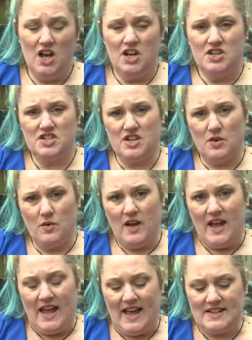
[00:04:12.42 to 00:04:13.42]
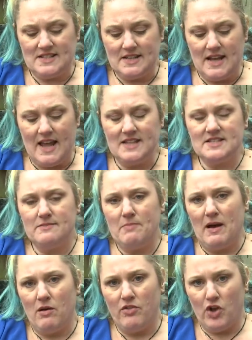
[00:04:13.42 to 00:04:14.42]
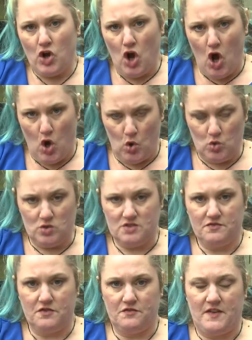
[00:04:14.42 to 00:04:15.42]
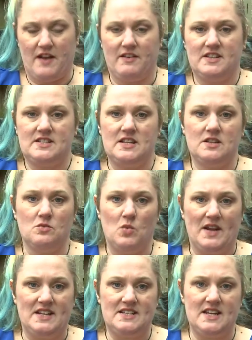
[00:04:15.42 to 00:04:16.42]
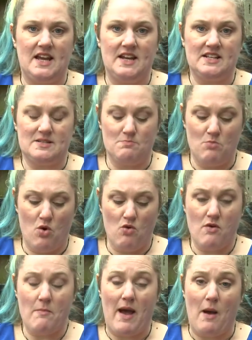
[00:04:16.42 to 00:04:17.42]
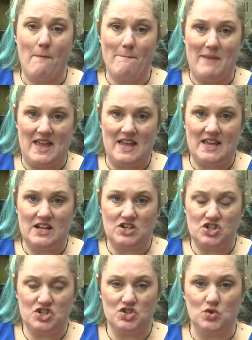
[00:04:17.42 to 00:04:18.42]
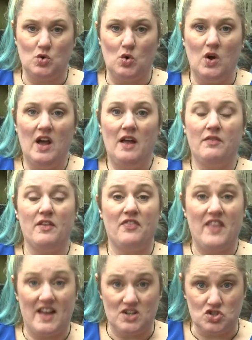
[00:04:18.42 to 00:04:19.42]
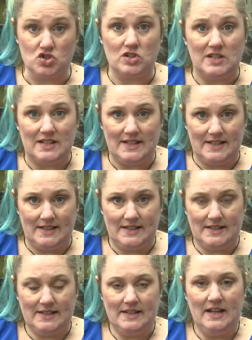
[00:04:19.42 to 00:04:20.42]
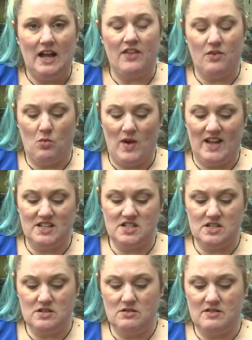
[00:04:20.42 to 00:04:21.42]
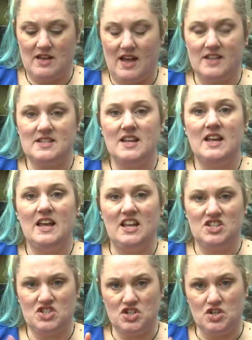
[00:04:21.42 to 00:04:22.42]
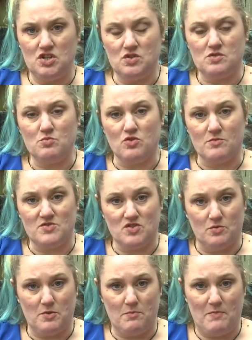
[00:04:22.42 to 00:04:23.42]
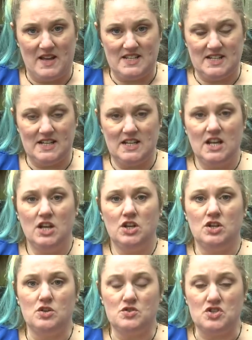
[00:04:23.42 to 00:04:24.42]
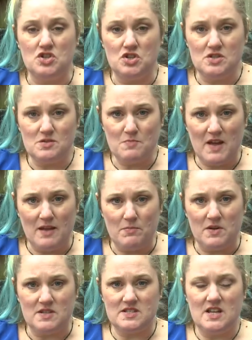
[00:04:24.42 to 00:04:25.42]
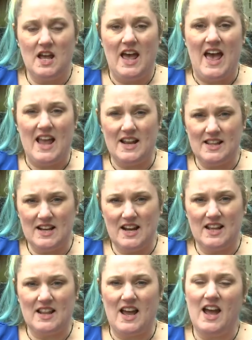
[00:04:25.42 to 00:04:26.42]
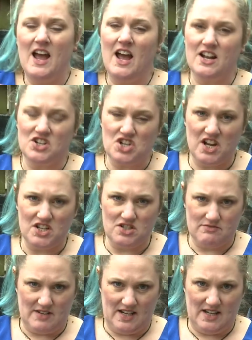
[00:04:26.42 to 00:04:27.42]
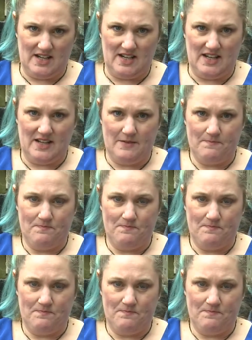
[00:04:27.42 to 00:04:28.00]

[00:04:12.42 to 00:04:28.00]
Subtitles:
So it's less about the cold for ferrets in the winter, and it's more about making sure that they're dry. And the way to do that is to use more absorbent bedding, use newspapers, anything like that, and change it regularly.